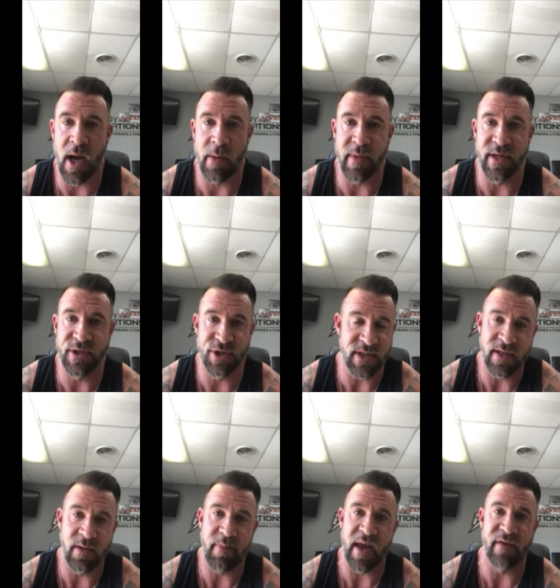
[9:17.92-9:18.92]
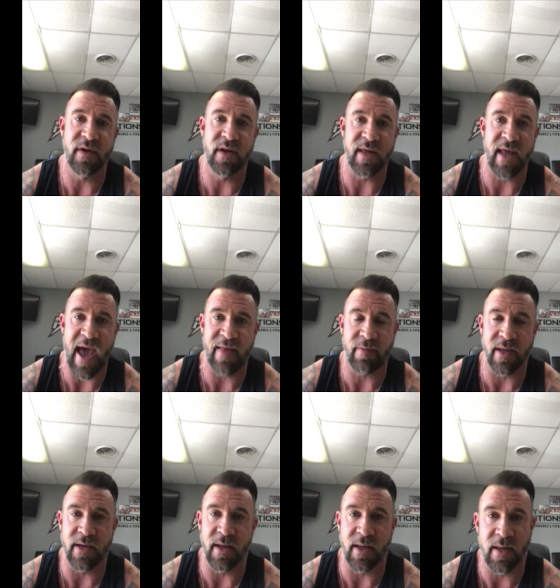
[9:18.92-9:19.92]
it's just in the benefit of the
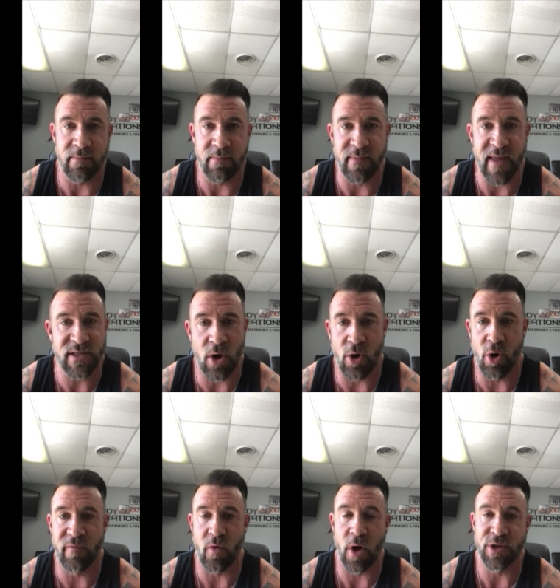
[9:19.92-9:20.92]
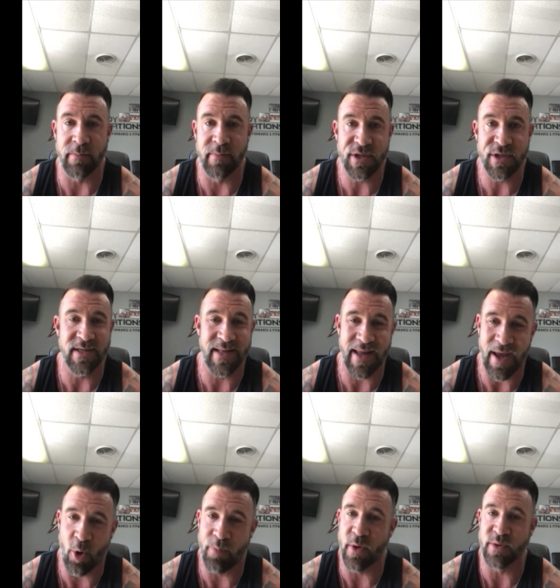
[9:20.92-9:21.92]
athlete. And that's our overarching mission is to
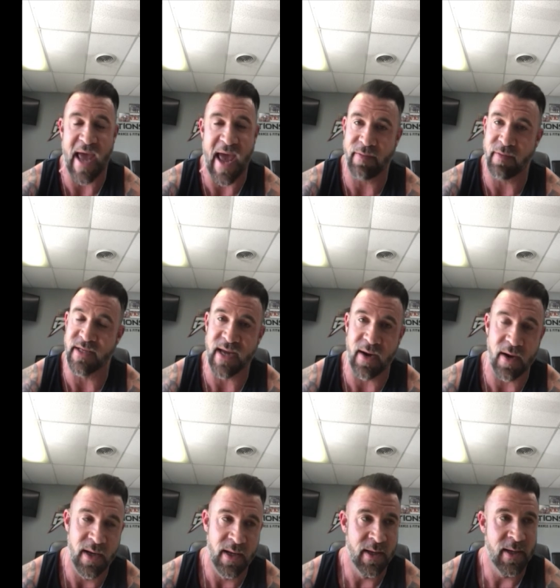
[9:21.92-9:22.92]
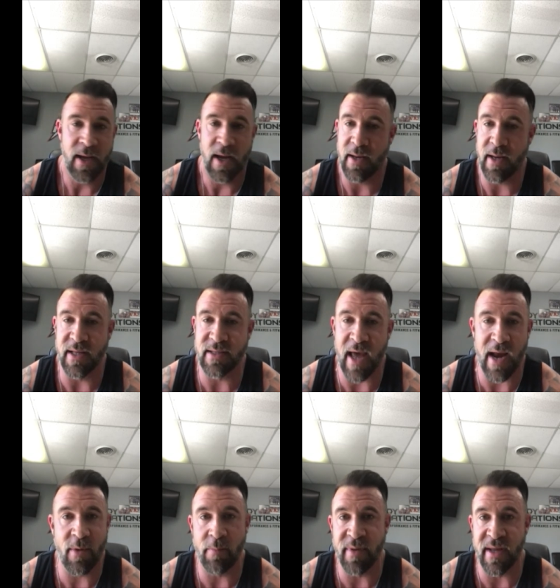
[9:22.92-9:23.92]
help those athletes. It's not
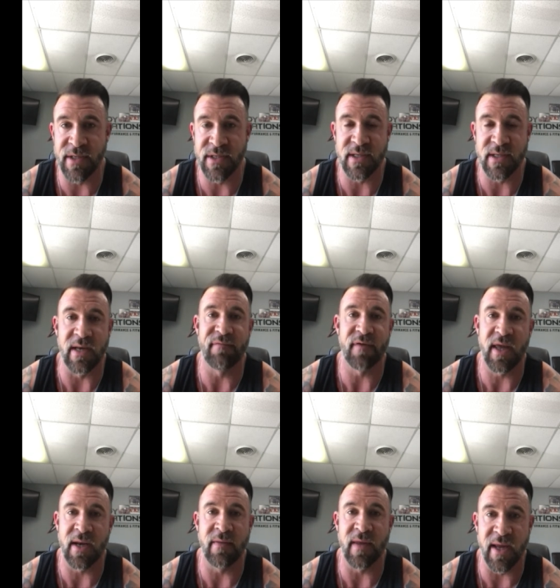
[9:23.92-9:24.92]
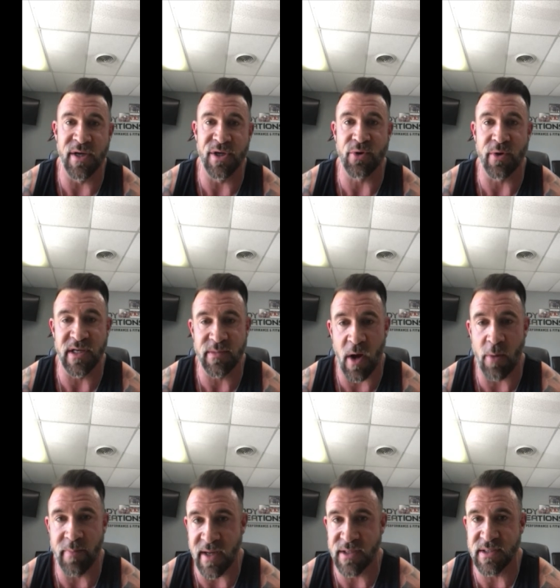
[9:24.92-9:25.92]
about being significant in the industry. It's
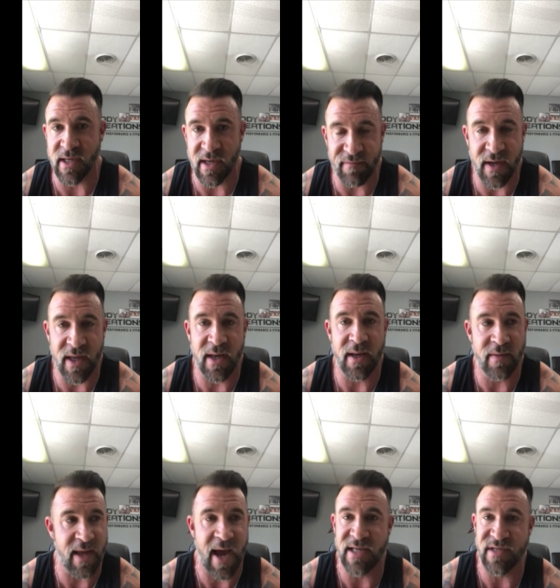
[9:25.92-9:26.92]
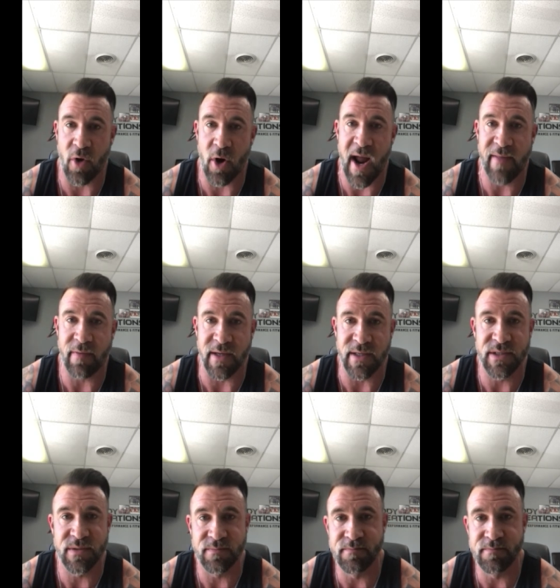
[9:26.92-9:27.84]
about being significant in the eyes of our athletes.